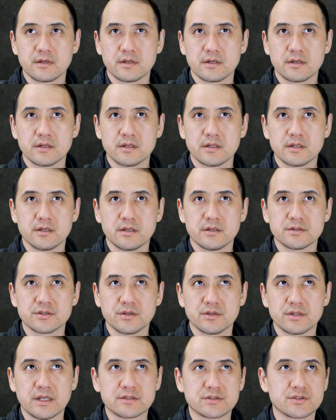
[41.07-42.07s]
Uh, so
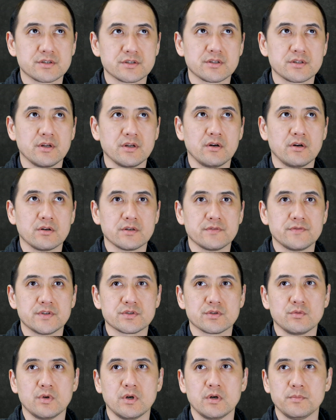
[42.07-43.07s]
that's just an
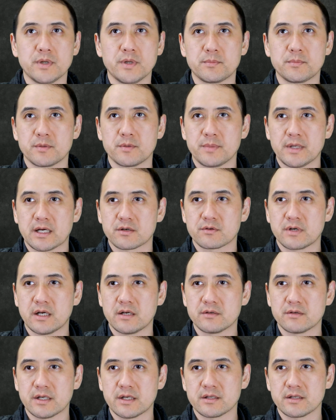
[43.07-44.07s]
artificial wallpaper
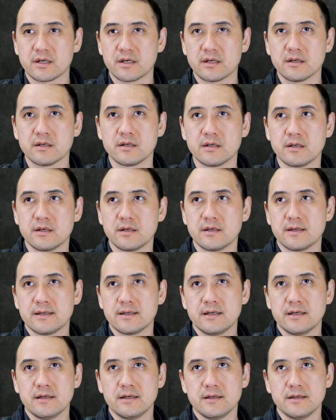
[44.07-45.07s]
background right there.
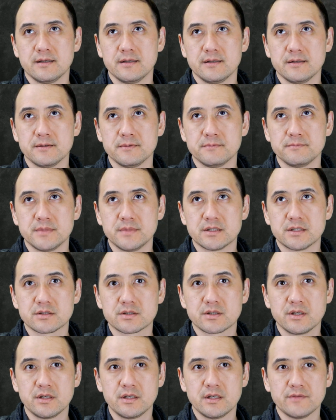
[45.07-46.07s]
Uh, it's
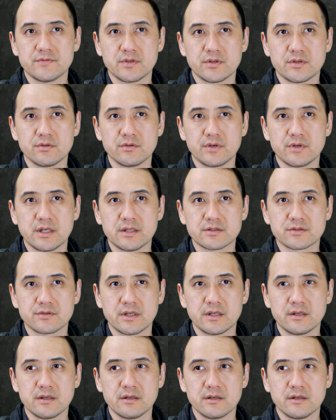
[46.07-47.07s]
good enough to do green
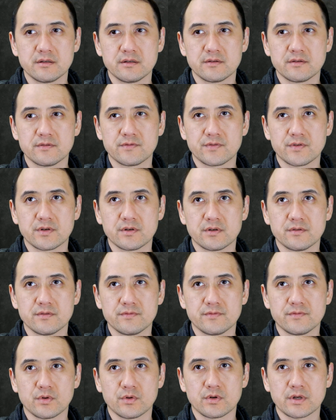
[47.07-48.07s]
screen for
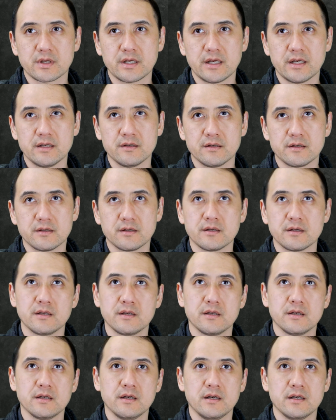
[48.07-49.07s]
4K,
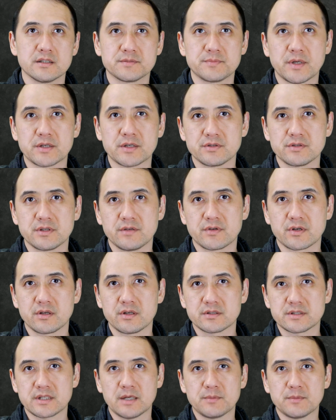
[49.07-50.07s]
uh, especially if you're going
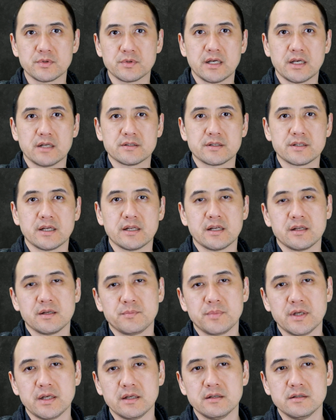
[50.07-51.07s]
to sample down to
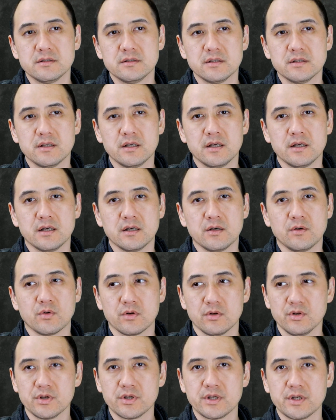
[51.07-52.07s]
1080p uh,
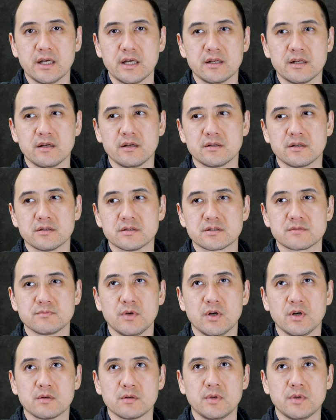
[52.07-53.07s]
or looking at it on a
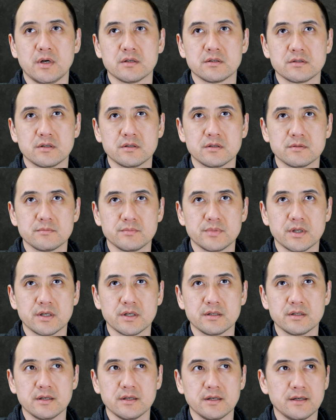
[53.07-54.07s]
smaller monitor.
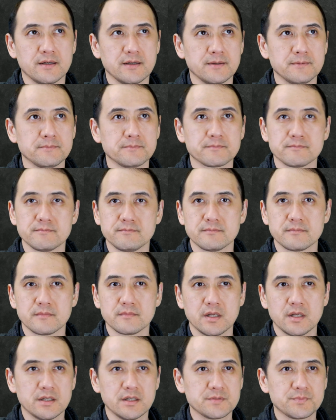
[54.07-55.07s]
But um,
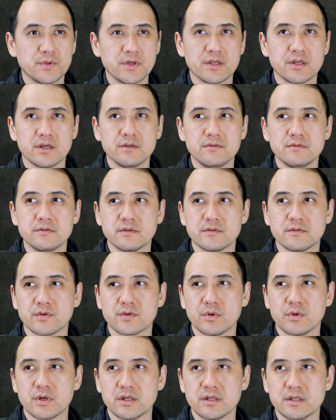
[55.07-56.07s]
it's pretty good for
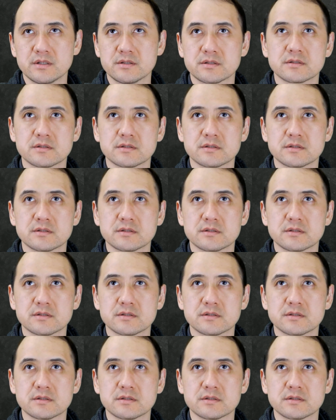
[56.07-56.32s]
what it is.